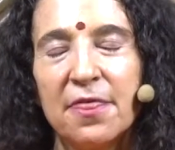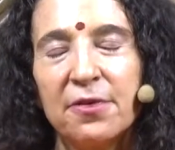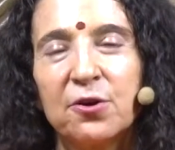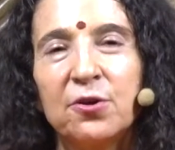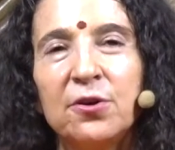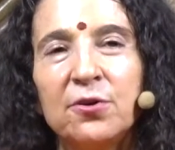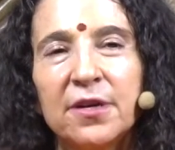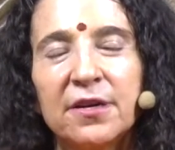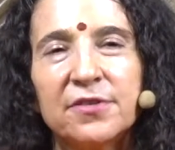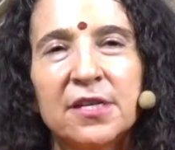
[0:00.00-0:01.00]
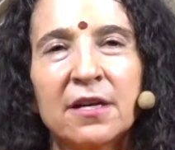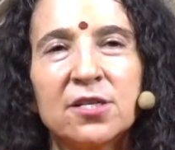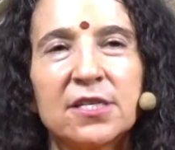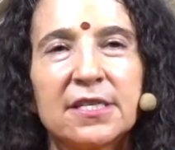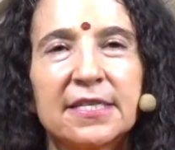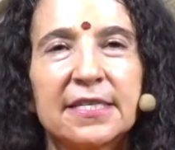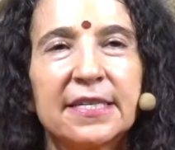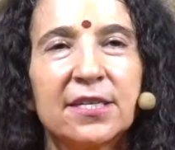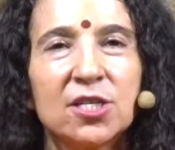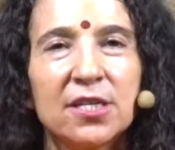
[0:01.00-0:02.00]
The guru gives not just a
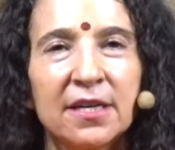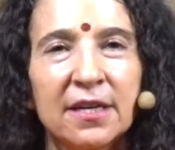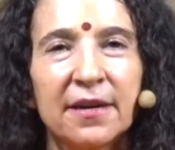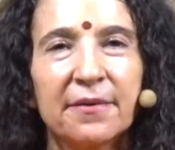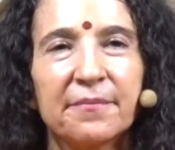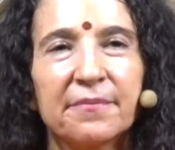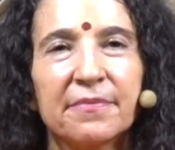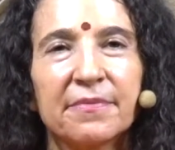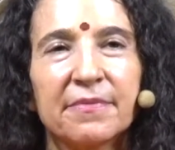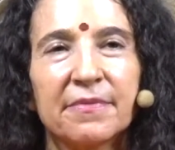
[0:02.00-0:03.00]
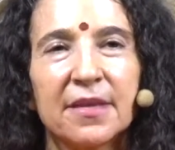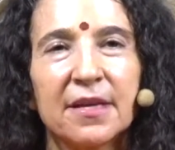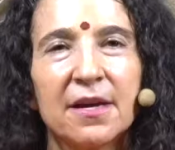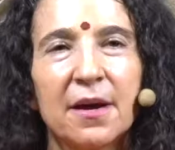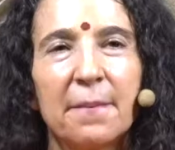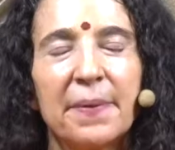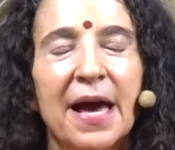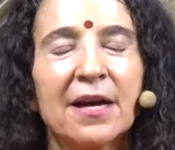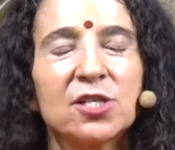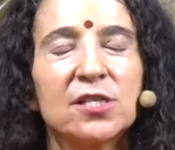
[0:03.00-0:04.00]
teaching, but
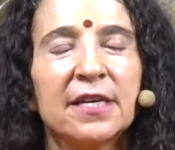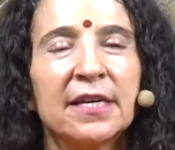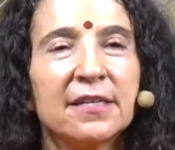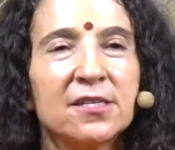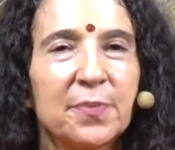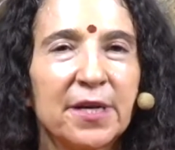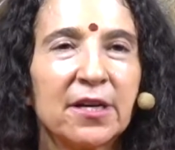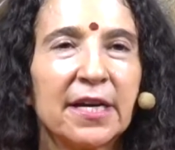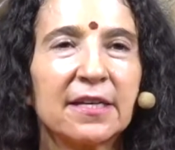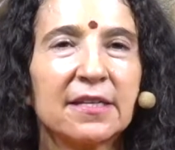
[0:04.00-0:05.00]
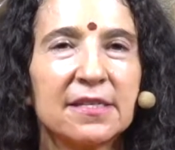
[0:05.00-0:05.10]
actually an experience.